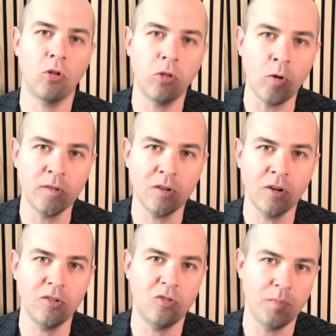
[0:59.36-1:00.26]

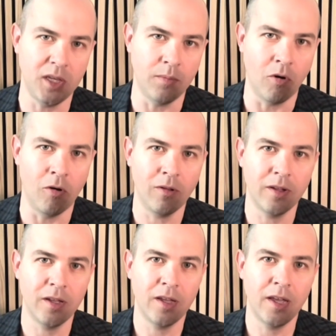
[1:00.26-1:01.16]
closer to
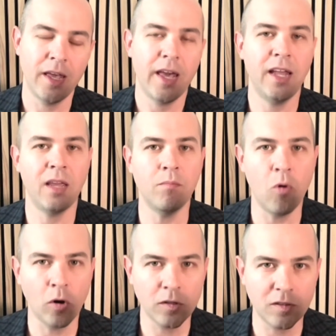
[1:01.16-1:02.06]
people in a
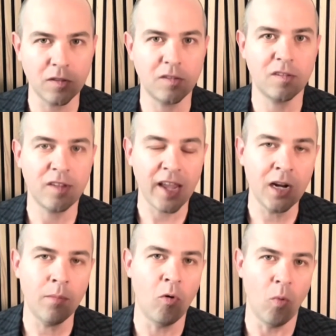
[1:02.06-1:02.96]
more
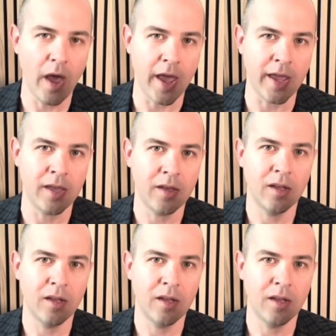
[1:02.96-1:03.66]
sustainable way.